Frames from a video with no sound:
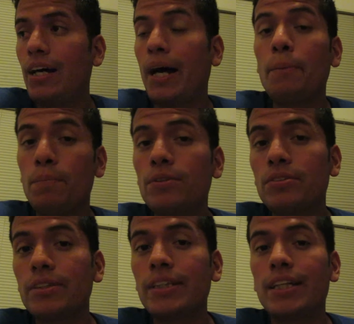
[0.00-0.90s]
I
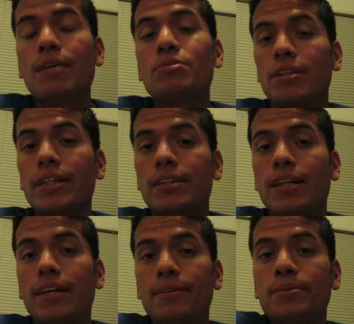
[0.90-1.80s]
personally, and I was late.
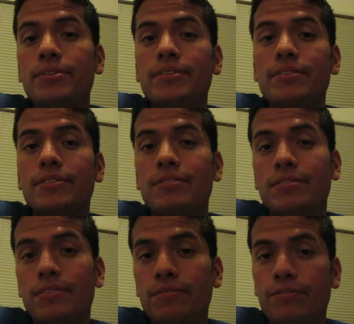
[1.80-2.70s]
I wasn't
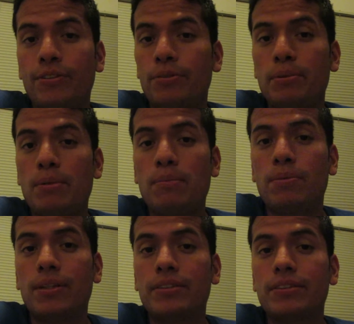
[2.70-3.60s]
informed about
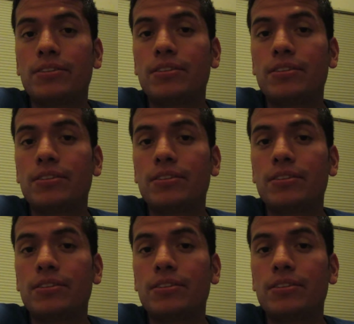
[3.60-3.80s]
politics.